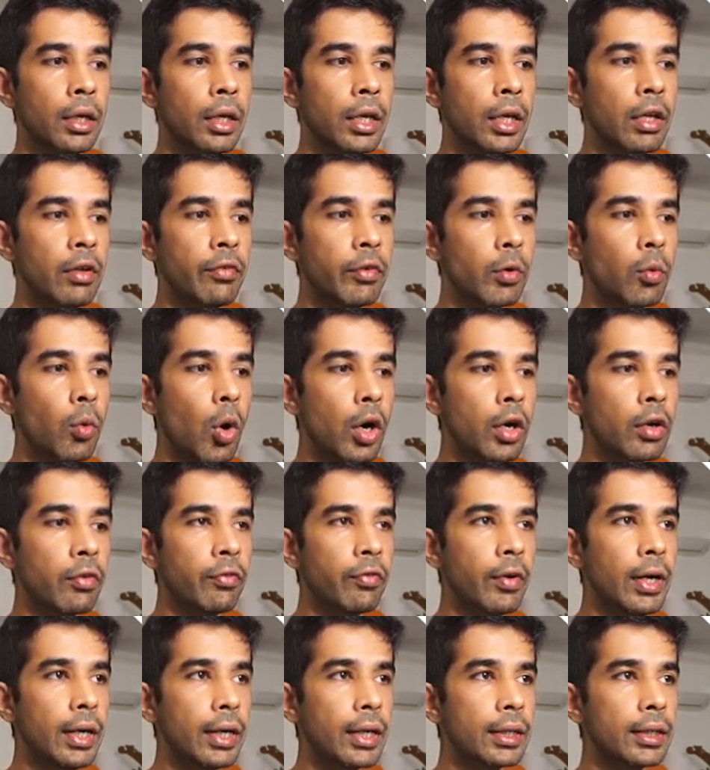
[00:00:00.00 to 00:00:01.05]
If you want to
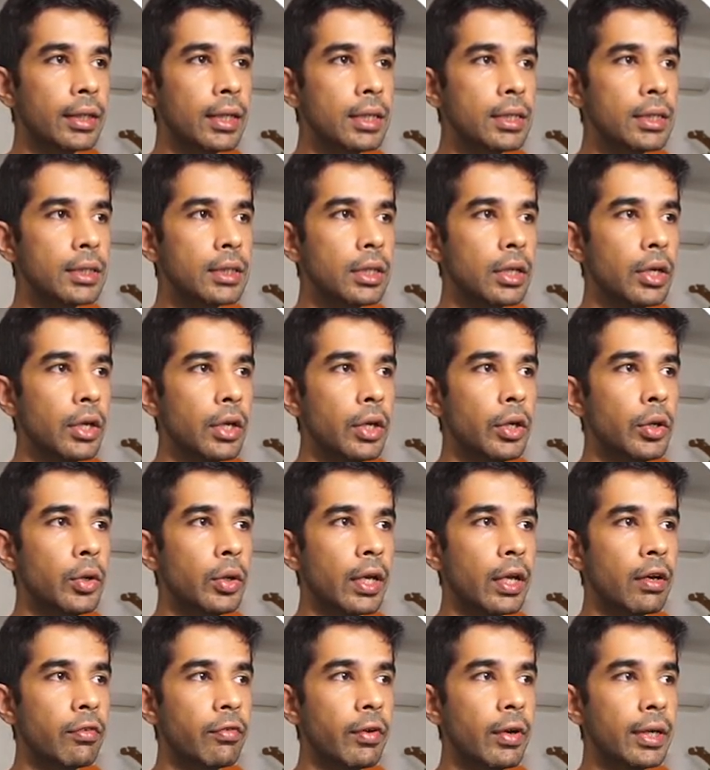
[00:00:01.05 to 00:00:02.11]
filter this, you
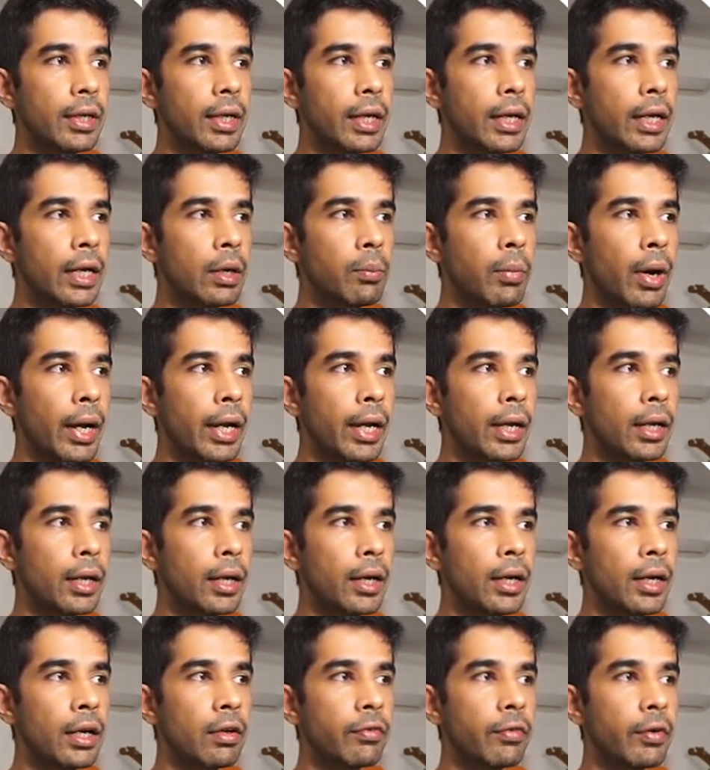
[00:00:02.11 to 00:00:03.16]
can filter it by
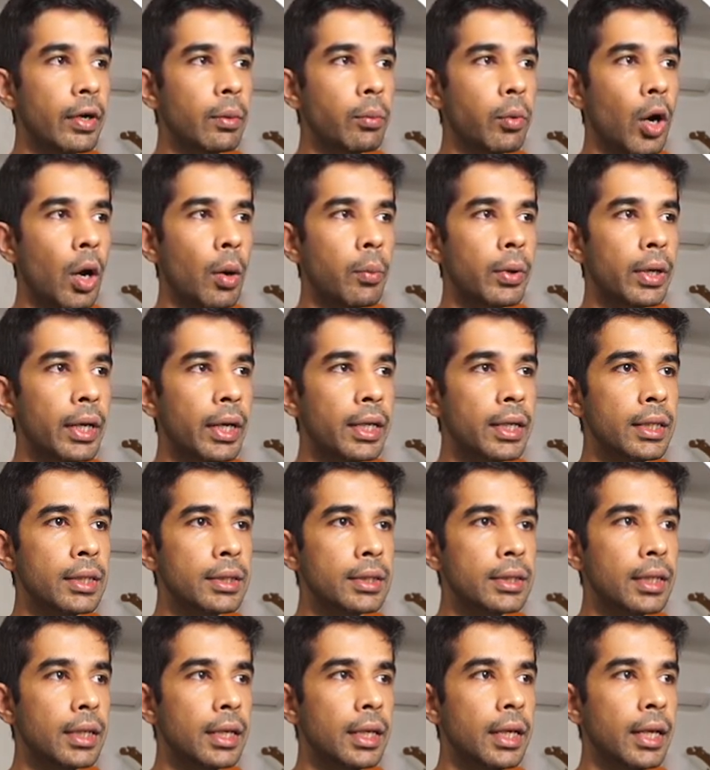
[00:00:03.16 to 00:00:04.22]
different properties.
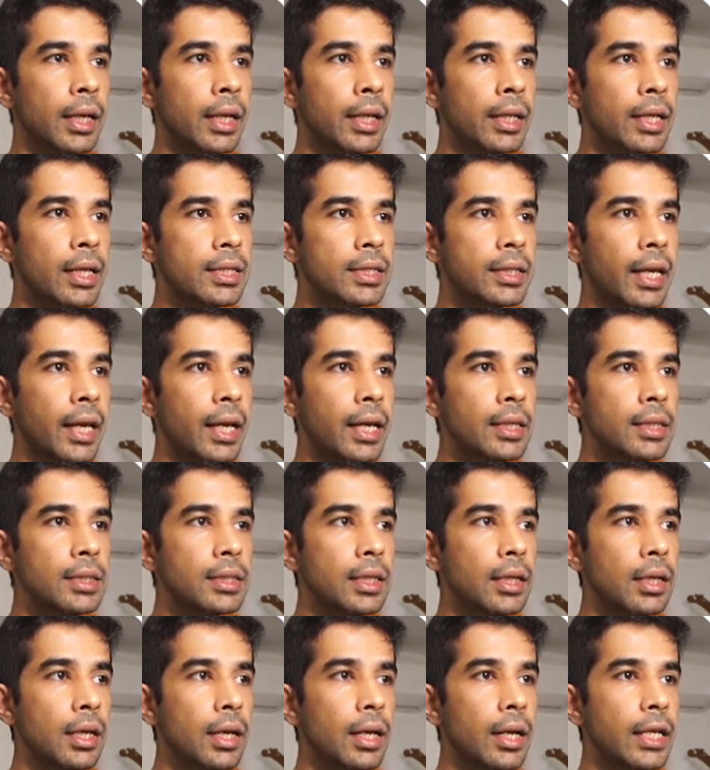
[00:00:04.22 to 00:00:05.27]
In this case,
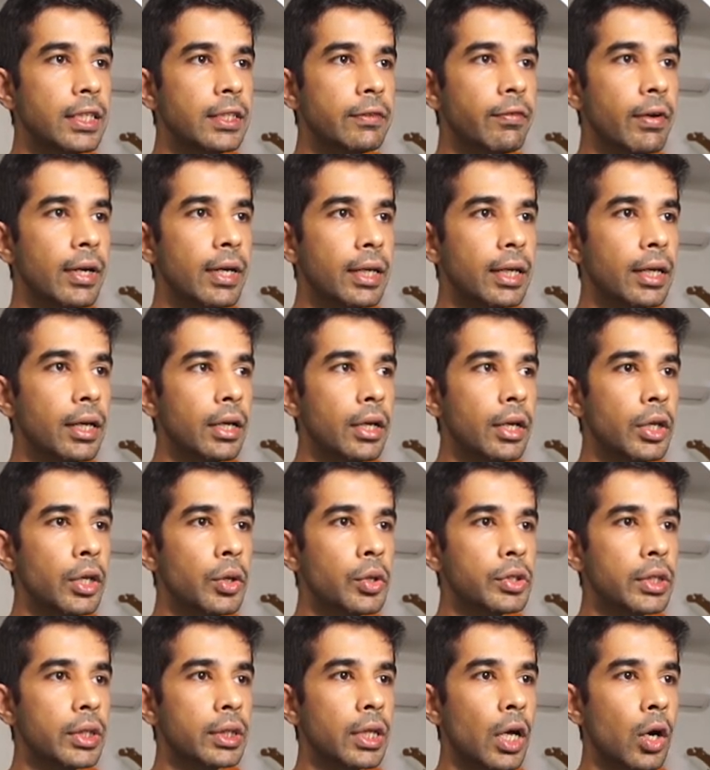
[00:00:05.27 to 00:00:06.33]
let's filter
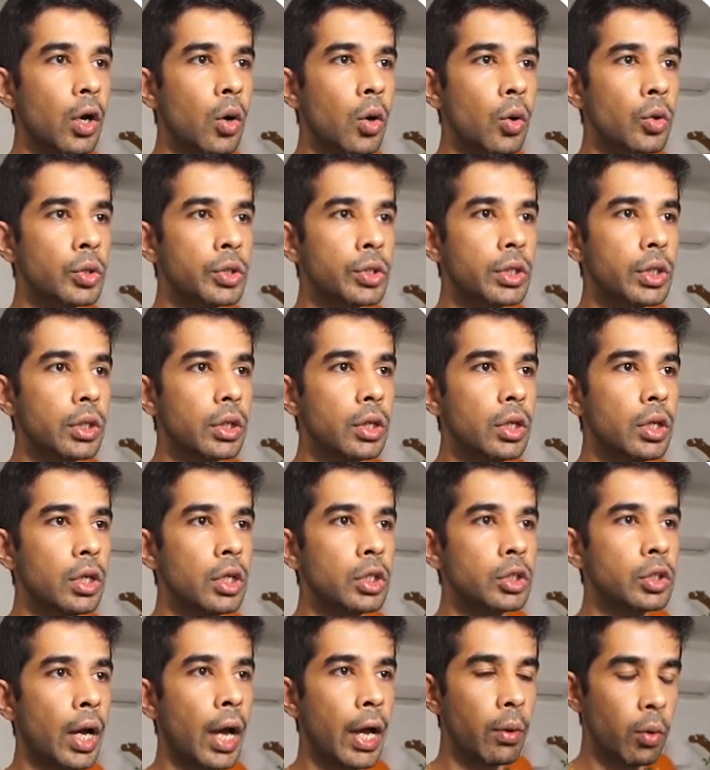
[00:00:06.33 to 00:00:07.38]
using the host.
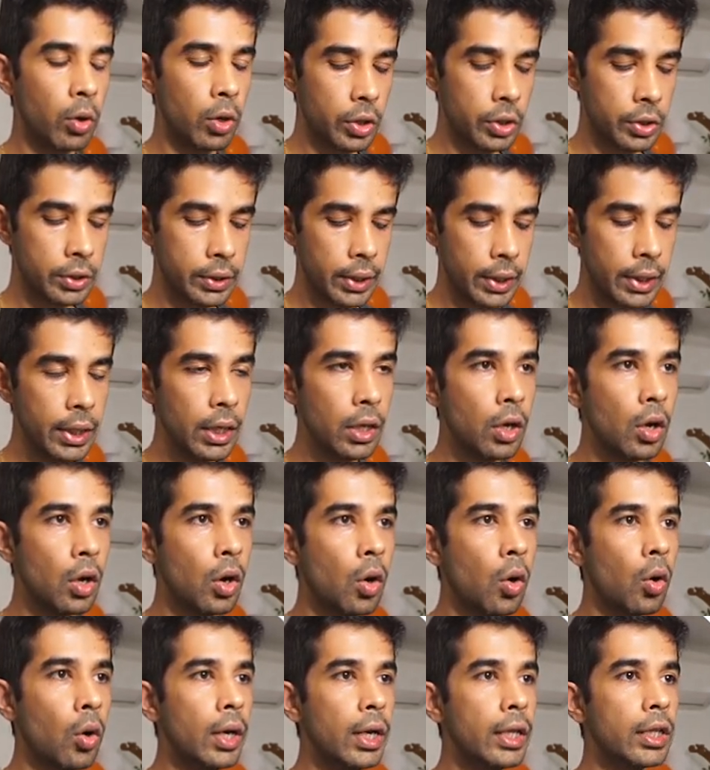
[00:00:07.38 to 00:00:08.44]
So I want to see
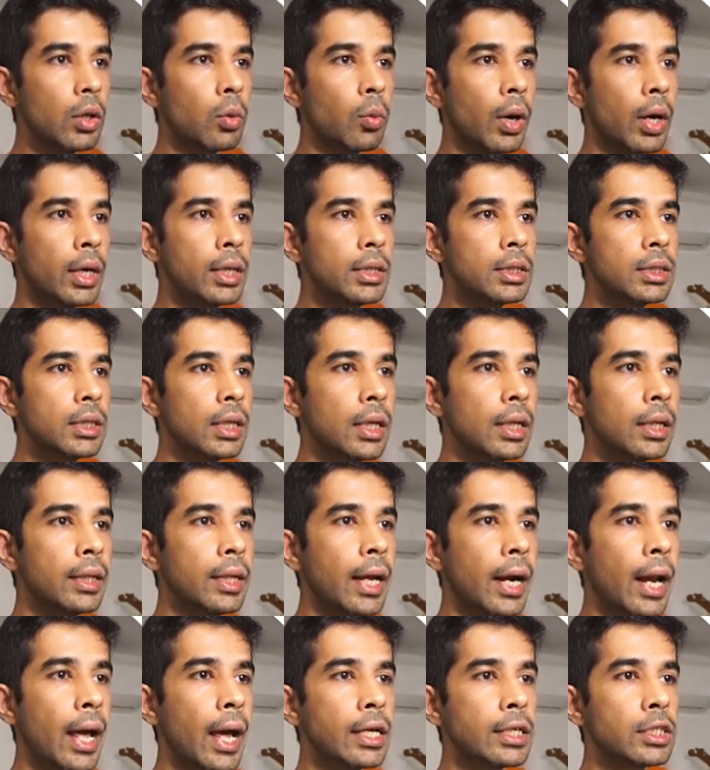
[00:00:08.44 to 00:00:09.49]
only the ones
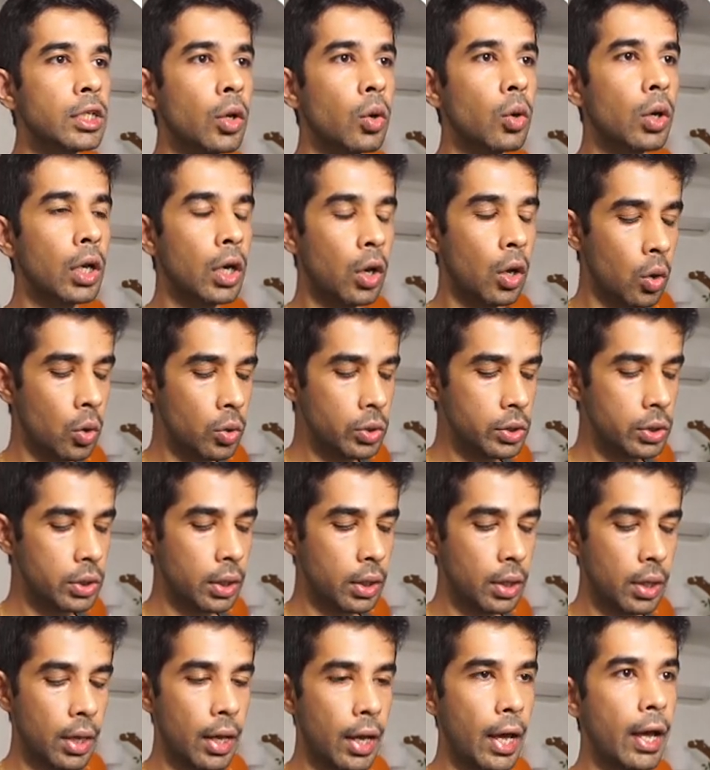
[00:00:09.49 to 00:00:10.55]
that has localhost
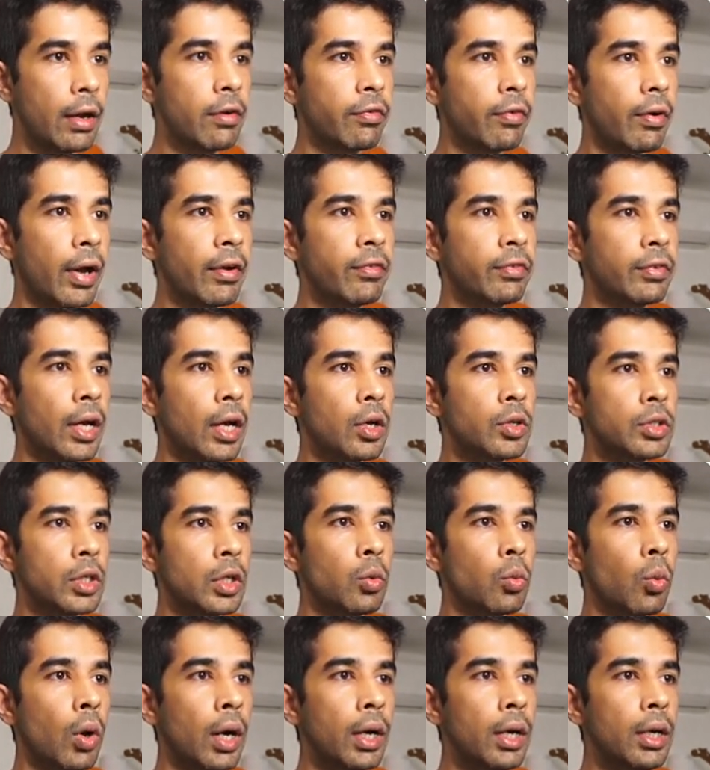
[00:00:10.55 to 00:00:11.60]
and
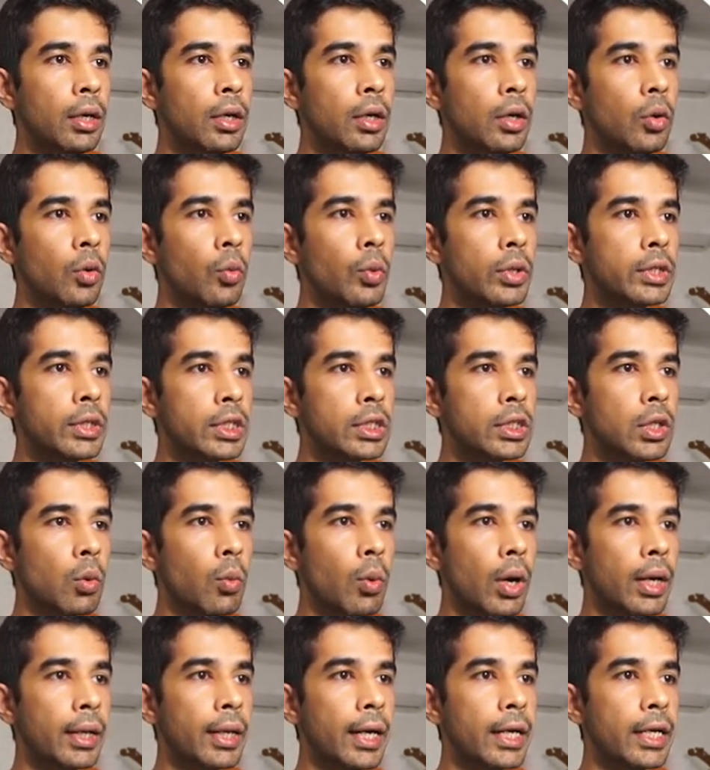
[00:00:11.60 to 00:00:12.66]
5001, which is the
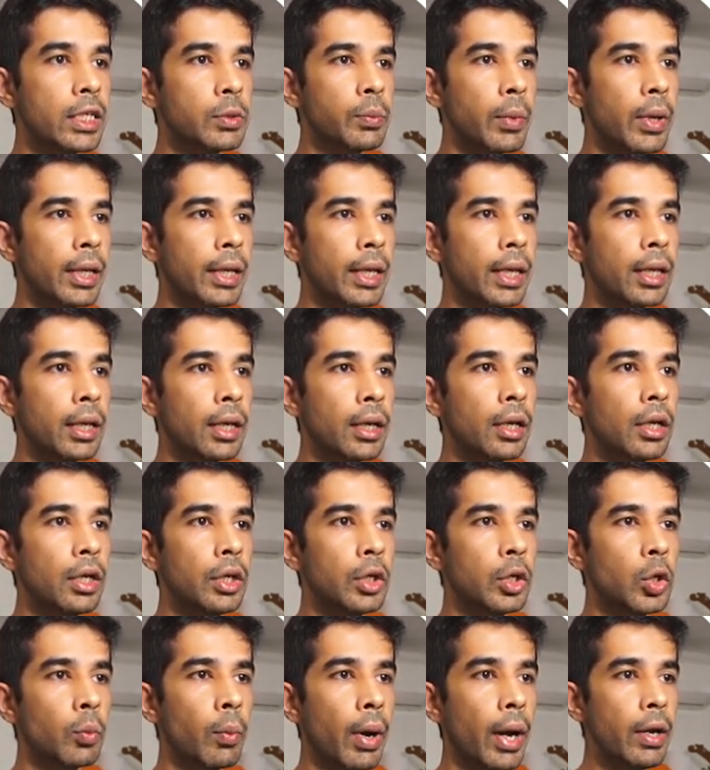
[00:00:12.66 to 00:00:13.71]
one that is making
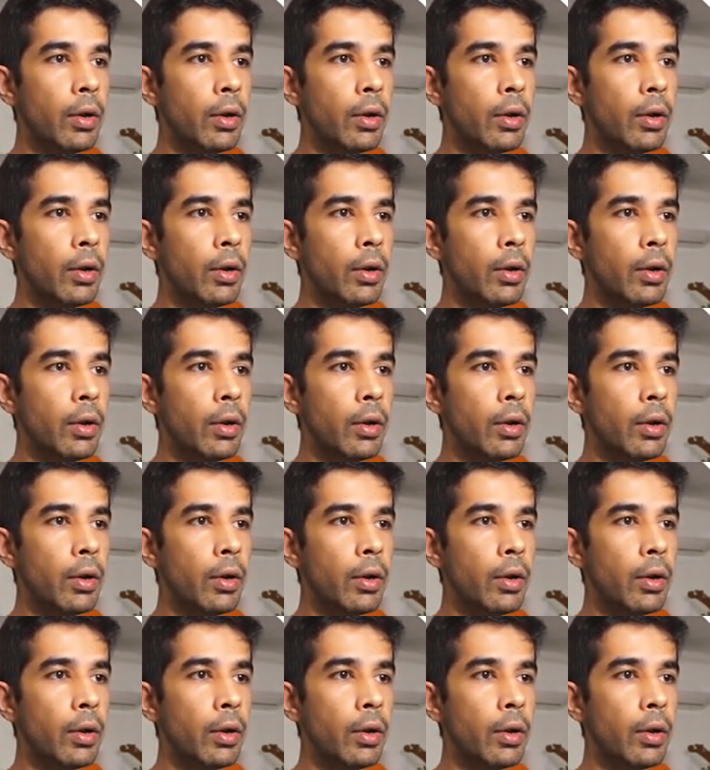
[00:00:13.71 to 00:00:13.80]
to my